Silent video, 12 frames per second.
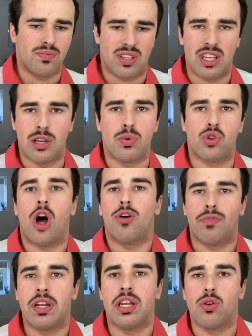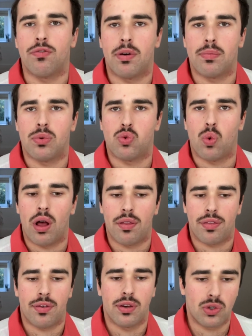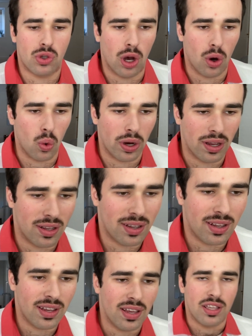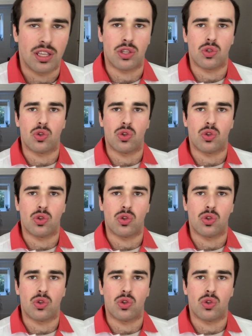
It was already November 12th, so you could